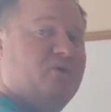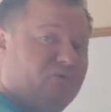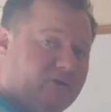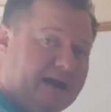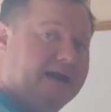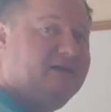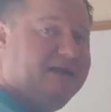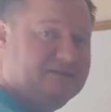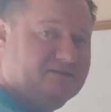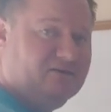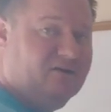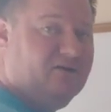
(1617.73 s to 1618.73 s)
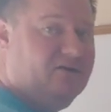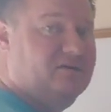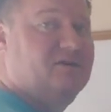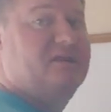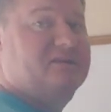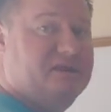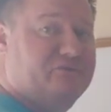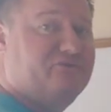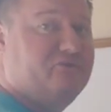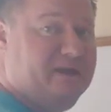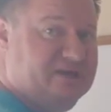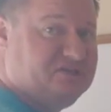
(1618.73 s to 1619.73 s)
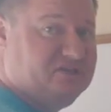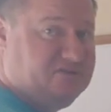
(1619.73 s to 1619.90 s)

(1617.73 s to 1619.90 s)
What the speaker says: what I like to call the information